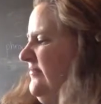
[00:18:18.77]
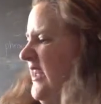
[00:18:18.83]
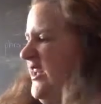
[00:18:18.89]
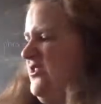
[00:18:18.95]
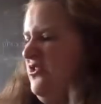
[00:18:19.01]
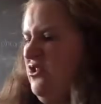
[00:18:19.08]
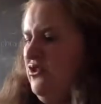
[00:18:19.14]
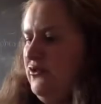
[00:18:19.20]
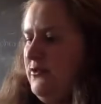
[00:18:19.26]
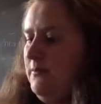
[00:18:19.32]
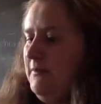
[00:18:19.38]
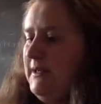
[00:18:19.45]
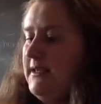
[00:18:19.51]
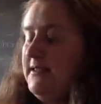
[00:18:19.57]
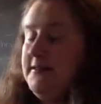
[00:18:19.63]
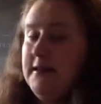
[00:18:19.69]
I chose
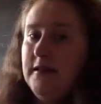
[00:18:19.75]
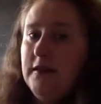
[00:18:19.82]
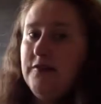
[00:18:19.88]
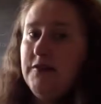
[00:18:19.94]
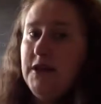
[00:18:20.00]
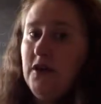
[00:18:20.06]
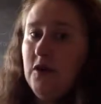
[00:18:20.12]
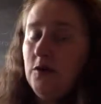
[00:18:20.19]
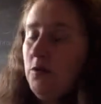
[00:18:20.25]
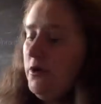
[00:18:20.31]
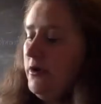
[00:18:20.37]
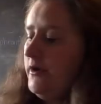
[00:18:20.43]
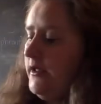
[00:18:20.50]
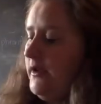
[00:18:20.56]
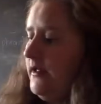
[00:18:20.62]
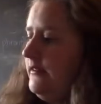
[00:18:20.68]
it because I love the
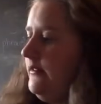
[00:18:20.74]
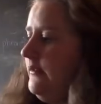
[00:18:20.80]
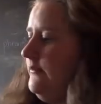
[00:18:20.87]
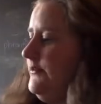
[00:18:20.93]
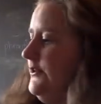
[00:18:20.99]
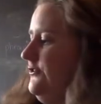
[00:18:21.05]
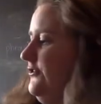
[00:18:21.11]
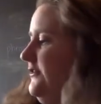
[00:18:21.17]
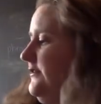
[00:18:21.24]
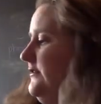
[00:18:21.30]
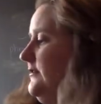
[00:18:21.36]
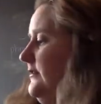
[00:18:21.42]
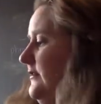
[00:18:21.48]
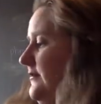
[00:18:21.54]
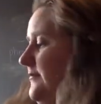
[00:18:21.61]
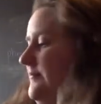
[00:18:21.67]
artwork, and I love to
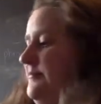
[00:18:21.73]
just